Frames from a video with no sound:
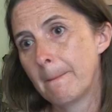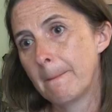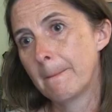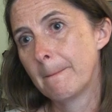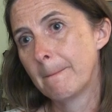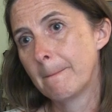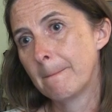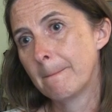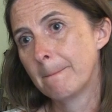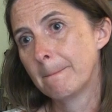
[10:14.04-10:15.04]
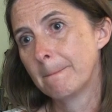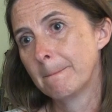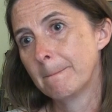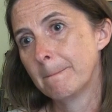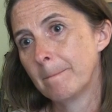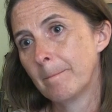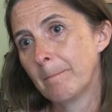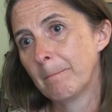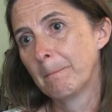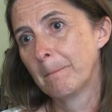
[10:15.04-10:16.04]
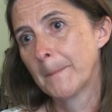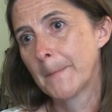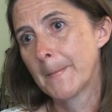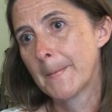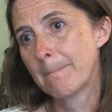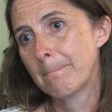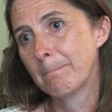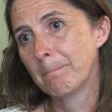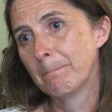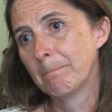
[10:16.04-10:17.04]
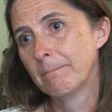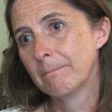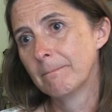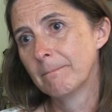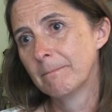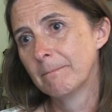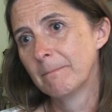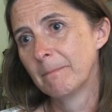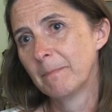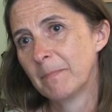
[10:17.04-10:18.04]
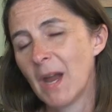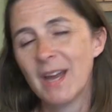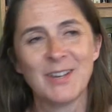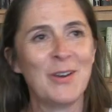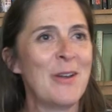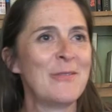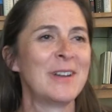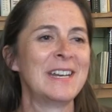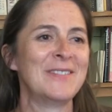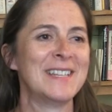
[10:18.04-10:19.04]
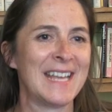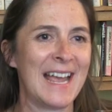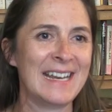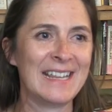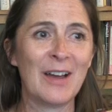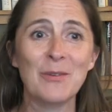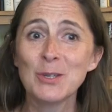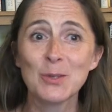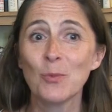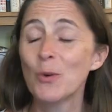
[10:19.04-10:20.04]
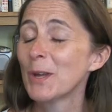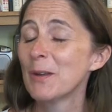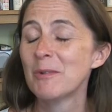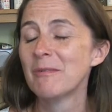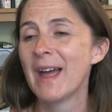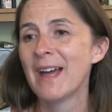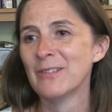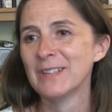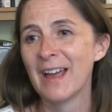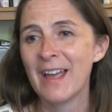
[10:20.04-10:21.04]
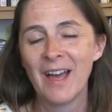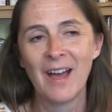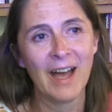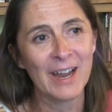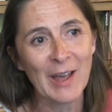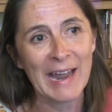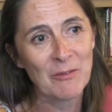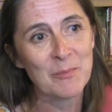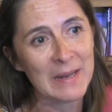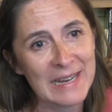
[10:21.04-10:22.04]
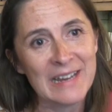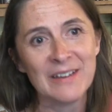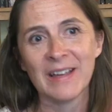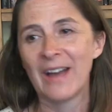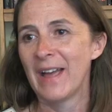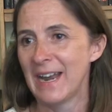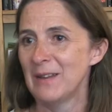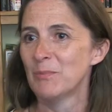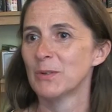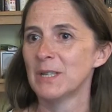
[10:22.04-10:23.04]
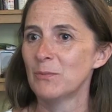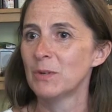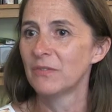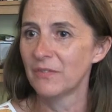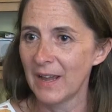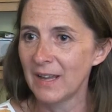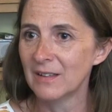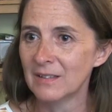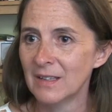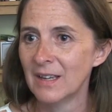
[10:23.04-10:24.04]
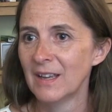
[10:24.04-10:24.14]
Duke if you were to meet him? You were able to talk to him about the allotments. I don't know if I'd even say anything. I would just walk them around. I cannot believe how anybody would fail